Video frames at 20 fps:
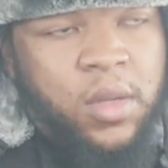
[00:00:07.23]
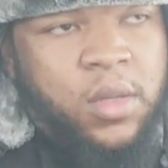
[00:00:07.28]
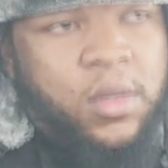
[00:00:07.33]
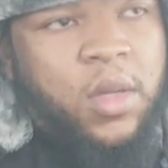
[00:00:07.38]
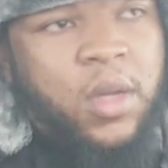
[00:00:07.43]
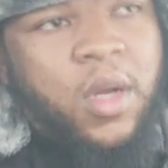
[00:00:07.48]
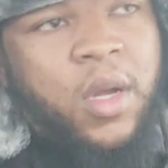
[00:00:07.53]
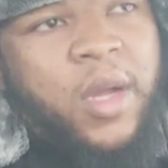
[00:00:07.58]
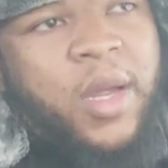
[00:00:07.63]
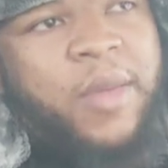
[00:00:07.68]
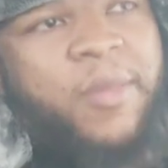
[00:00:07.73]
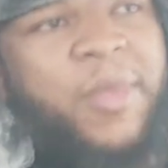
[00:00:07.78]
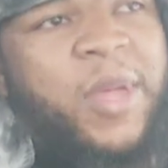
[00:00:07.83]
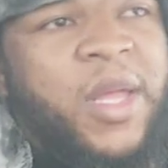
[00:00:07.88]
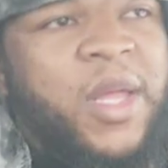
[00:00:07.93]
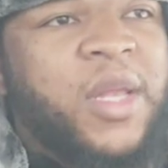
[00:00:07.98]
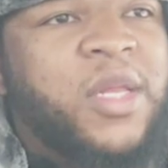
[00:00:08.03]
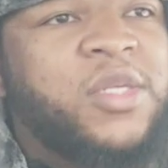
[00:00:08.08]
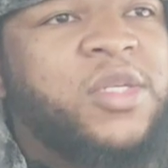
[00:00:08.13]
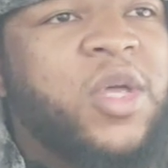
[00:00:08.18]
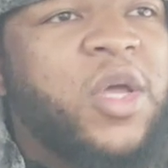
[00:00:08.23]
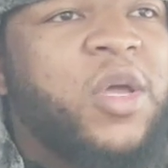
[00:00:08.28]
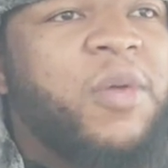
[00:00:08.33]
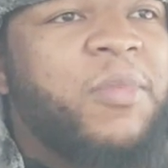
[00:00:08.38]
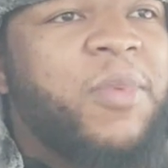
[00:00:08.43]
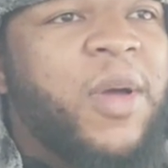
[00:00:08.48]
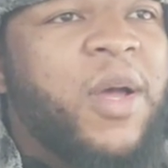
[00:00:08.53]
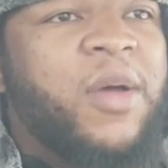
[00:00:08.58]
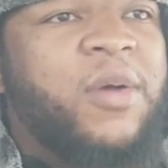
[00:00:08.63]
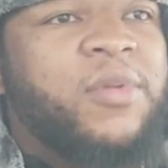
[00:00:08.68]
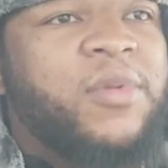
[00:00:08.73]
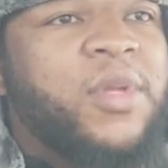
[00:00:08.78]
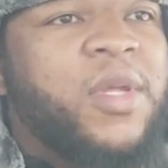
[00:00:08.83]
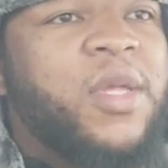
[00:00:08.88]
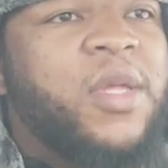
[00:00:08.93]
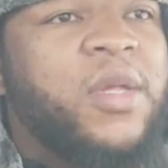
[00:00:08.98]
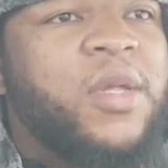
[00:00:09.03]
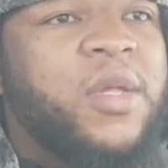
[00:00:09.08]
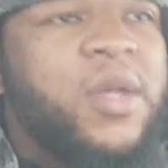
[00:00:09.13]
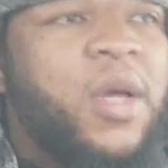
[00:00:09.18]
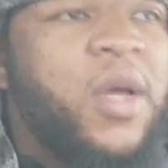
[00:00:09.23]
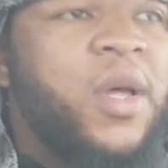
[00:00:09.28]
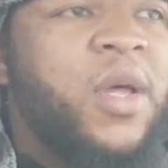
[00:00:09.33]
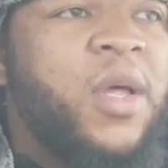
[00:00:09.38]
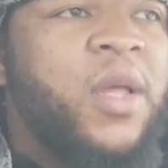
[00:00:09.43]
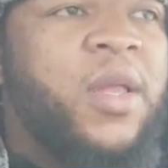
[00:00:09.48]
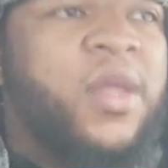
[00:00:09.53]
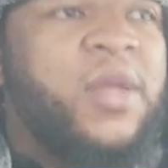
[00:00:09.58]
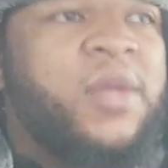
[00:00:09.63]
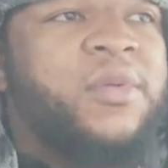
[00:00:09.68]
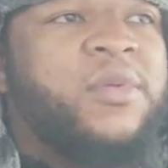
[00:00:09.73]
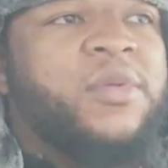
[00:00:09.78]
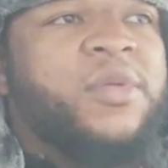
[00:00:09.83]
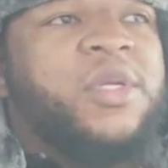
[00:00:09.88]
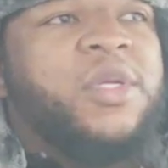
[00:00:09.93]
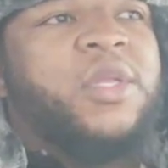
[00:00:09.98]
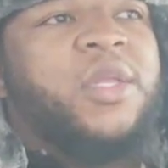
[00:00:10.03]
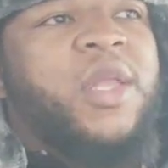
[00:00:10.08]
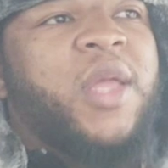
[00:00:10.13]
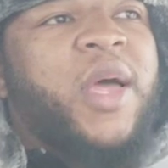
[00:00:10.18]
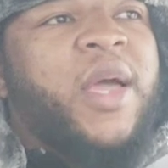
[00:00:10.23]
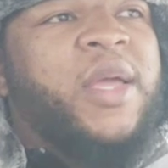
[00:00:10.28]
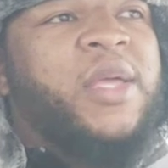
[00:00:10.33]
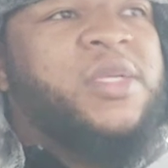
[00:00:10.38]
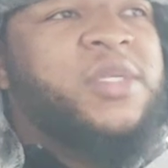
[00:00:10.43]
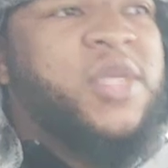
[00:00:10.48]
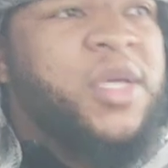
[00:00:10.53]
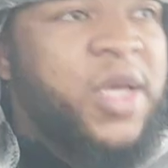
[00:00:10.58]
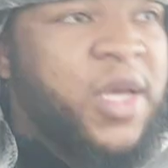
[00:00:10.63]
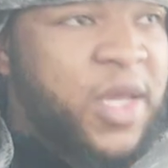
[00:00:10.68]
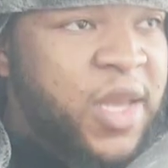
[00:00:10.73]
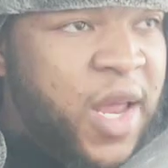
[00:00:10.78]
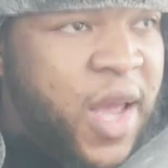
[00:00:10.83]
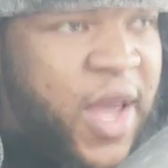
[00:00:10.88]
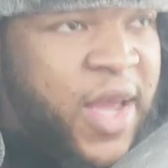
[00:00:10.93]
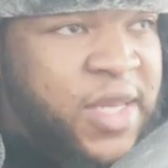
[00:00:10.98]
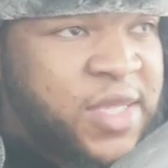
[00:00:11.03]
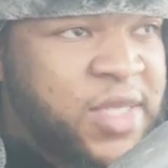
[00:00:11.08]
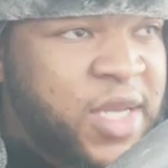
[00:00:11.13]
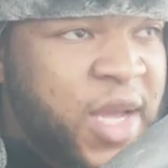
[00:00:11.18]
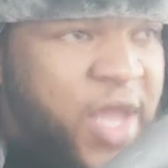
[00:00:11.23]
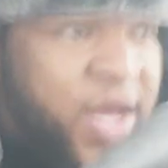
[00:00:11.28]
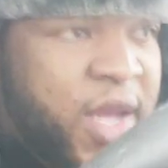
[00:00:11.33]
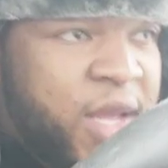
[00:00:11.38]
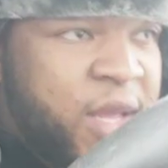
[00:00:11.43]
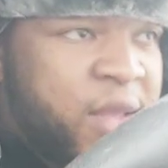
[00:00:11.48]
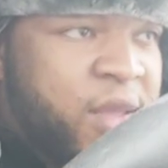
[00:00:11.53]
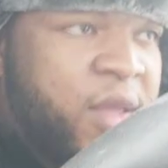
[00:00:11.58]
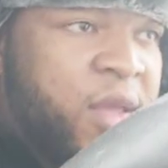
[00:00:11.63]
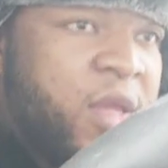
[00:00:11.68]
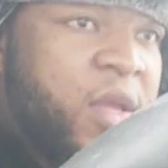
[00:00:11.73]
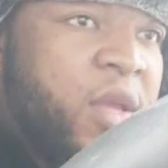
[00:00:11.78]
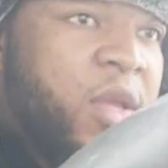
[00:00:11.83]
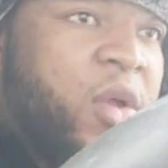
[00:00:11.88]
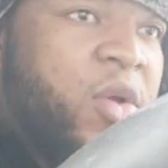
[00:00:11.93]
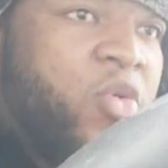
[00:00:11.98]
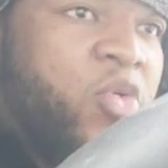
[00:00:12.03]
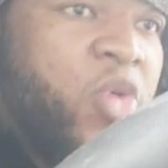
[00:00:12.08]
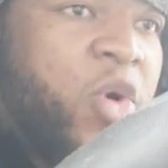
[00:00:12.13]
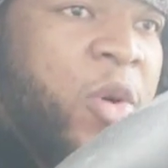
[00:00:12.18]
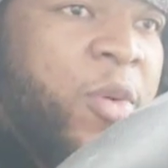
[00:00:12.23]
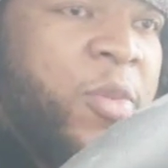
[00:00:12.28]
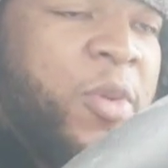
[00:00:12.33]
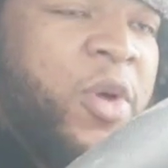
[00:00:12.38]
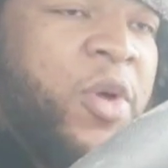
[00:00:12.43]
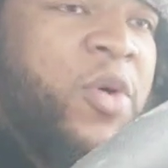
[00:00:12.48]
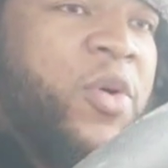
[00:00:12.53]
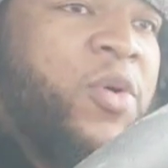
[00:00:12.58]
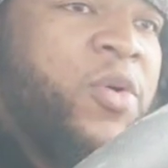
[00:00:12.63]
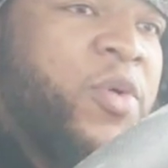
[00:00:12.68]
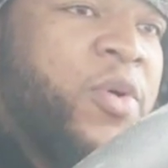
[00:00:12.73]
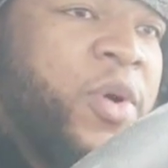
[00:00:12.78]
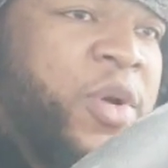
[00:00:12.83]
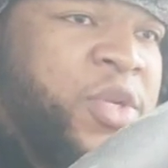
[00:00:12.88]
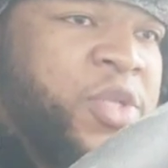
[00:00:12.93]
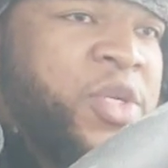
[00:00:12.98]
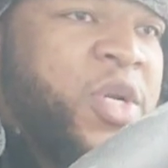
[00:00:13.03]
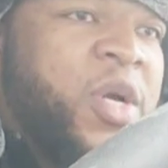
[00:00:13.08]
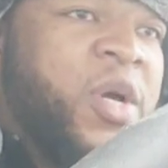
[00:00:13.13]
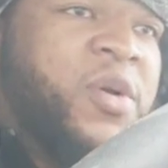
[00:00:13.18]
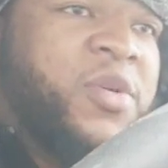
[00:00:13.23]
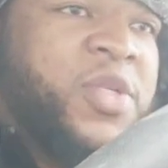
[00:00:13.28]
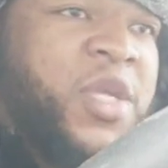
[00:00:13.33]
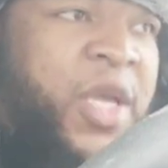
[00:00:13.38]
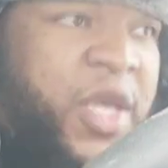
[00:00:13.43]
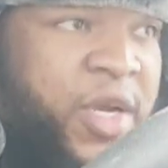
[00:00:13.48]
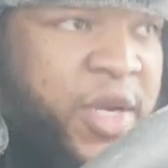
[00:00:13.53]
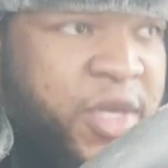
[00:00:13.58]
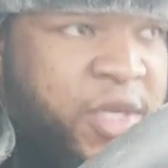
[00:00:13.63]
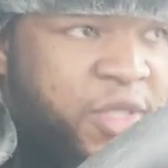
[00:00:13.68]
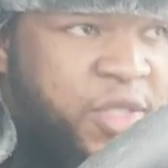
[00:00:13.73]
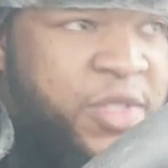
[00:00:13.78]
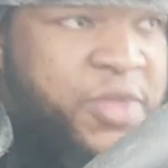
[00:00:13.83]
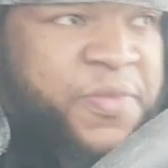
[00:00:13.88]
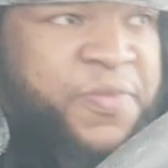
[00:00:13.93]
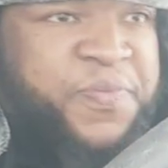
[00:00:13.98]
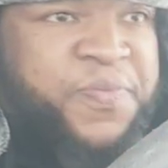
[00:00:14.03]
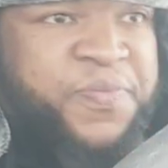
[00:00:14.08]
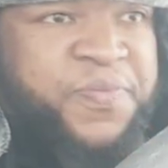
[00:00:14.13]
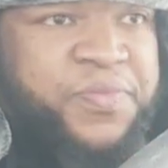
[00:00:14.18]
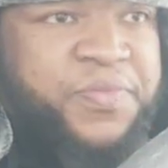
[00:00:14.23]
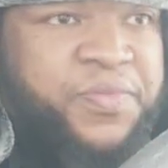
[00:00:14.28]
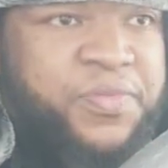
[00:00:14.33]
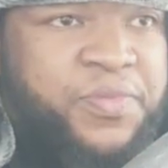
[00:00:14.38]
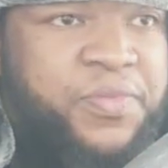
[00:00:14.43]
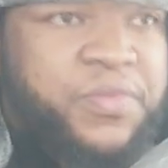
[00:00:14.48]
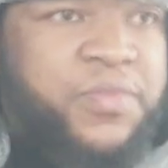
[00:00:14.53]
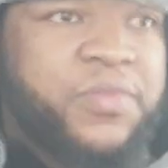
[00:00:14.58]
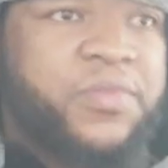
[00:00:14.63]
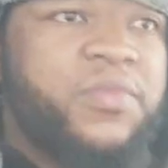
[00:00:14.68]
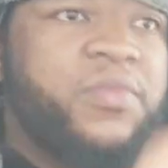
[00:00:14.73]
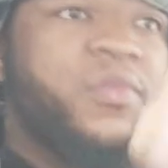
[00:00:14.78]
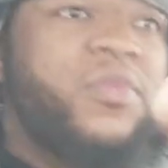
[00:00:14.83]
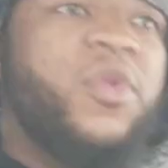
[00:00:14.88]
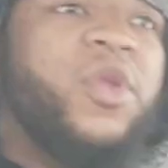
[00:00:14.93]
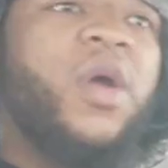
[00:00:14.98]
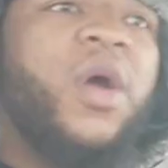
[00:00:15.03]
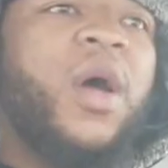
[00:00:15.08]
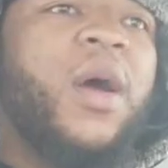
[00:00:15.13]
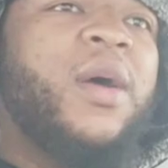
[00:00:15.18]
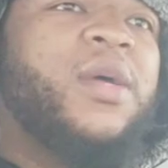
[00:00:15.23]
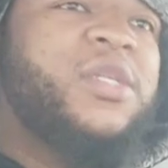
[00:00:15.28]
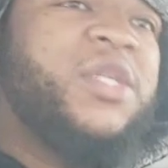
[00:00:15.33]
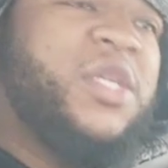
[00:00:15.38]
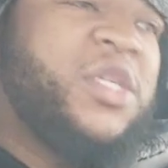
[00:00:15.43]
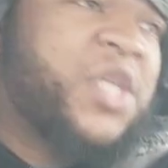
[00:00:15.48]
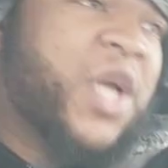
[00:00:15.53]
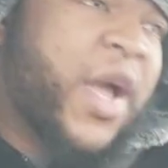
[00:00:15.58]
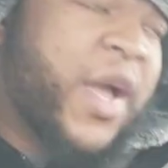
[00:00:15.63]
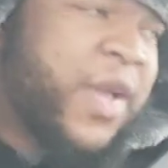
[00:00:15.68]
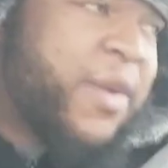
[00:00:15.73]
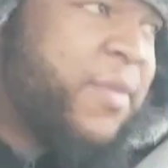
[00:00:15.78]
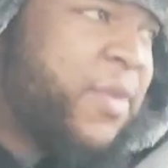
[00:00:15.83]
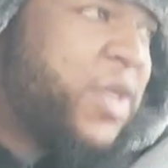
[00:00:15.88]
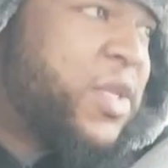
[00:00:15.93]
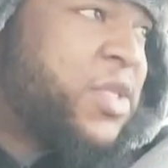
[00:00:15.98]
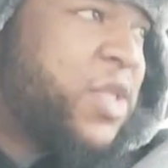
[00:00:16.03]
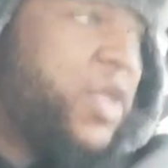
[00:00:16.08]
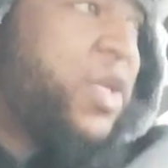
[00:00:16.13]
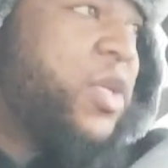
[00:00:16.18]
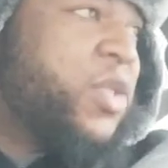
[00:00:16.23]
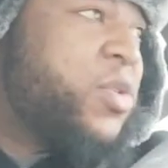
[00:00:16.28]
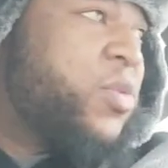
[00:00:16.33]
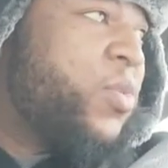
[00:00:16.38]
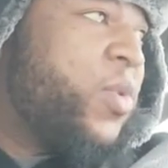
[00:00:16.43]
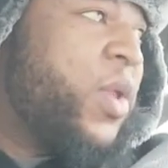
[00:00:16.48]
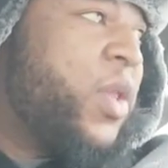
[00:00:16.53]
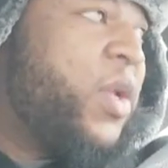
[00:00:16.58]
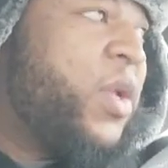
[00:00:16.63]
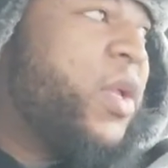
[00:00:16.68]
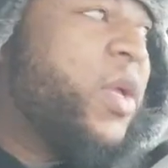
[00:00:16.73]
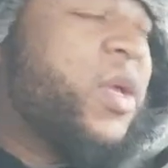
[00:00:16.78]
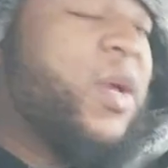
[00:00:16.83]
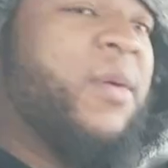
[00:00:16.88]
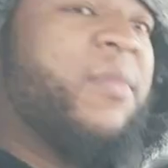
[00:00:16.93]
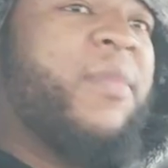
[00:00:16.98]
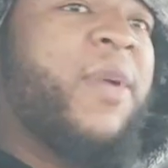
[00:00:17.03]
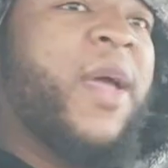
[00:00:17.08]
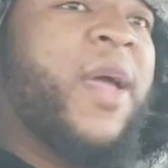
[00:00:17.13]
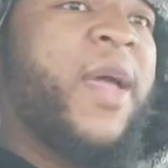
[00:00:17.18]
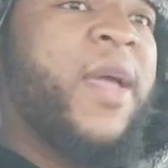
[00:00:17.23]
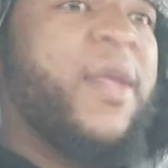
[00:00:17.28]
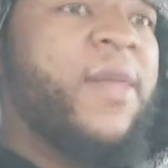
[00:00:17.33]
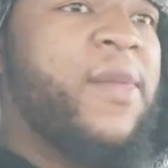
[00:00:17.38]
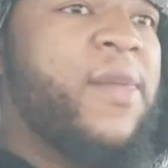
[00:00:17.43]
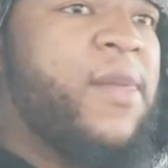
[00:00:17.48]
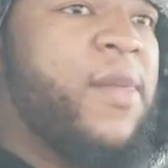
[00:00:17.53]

all right, man. Let's talk about uh, shit. The Lions cut high tie Romeo Core and Charles Harris. Uh, see, John Kaminsky is willing to come back